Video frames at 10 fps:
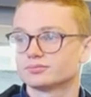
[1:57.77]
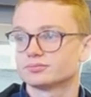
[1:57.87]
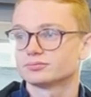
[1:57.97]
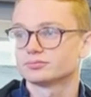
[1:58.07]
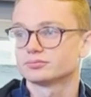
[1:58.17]

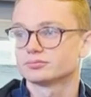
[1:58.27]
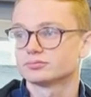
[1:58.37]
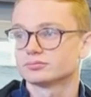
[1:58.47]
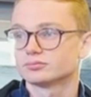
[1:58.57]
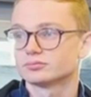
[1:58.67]

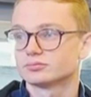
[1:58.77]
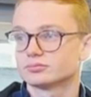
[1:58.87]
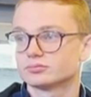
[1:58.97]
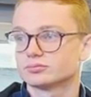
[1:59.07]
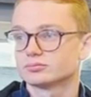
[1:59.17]

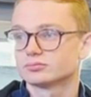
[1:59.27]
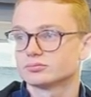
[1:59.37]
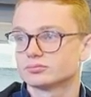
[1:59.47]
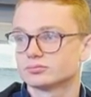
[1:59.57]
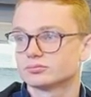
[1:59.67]

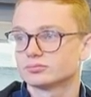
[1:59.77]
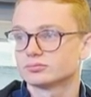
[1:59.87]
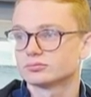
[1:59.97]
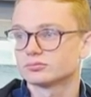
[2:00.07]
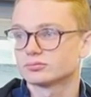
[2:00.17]

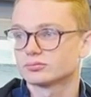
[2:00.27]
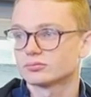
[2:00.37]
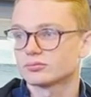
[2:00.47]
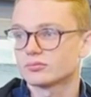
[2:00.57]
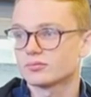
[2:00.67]

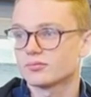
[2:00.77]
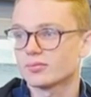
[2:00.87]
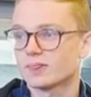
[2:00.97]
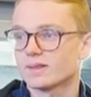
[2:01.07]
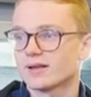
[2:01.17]

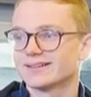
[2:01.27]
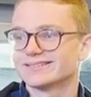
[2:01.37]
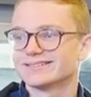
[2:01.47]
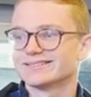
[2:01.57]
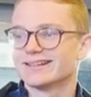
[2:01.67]

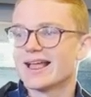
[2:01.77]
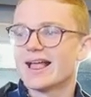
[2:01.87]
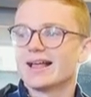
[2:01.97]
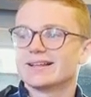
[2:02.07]
No words are spoken by the person on screen.